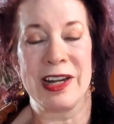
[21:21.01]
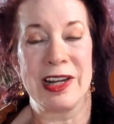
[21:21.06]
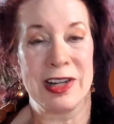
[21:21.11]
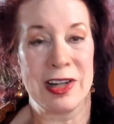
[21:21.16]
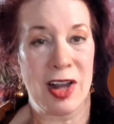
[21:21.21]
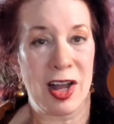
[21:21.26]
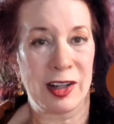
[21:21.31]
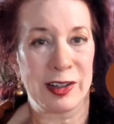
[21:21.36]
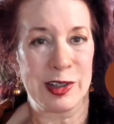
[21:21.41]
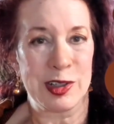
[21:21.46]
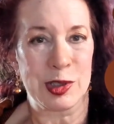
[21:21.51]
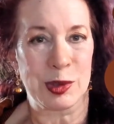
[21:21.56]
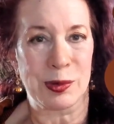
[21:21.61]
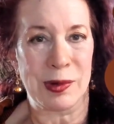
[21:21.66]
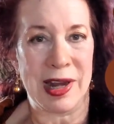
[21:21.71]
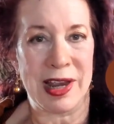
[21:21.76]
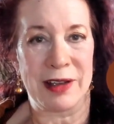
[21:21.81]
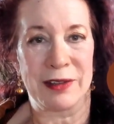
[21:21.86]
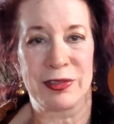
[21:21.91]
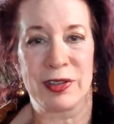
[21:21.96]
knowledge
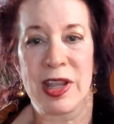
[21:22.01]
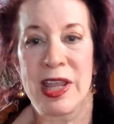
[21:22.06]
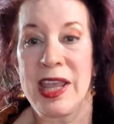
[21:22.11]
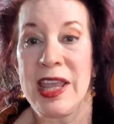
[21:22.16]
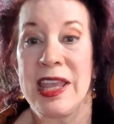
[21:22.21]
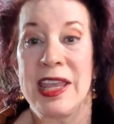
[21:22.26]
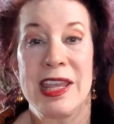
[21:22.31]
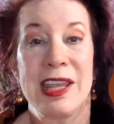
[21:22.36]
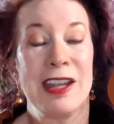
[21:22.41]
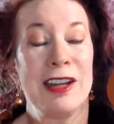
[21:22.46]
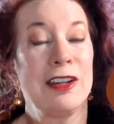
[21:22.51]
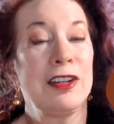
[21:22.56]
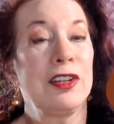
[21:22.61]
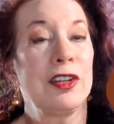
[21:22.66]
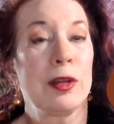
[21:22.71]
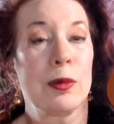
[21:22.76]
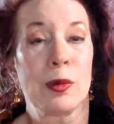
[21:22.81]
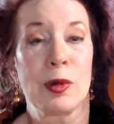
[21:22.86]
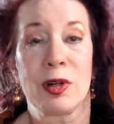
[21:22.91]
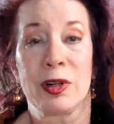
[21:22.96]
graph in
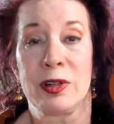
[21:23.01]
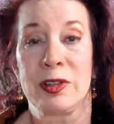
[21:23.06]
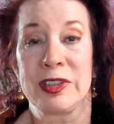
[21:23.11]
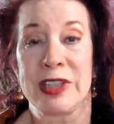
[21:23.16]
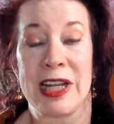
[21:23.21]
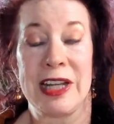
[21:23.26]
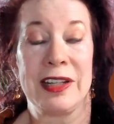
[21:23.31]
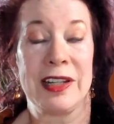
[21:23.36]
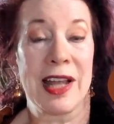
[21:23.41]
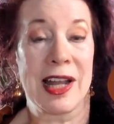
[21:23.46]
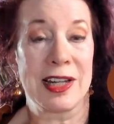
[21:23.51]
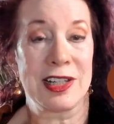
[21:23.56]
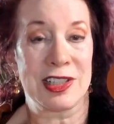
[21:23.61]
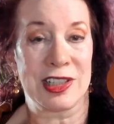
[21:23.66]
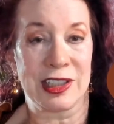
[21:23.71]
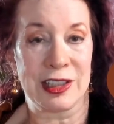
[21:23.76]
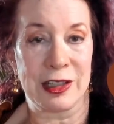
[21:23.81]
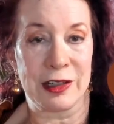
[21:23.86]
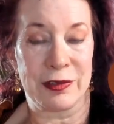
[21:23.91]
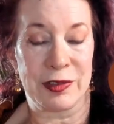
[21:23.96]
the world, and that's
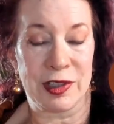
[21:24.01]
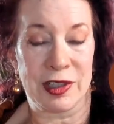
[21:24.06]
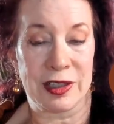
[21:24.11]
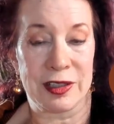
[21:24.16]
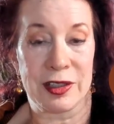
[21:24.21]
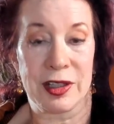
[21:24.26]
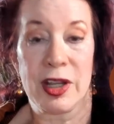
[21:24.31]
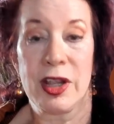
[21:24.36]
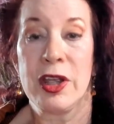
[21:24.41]
significant.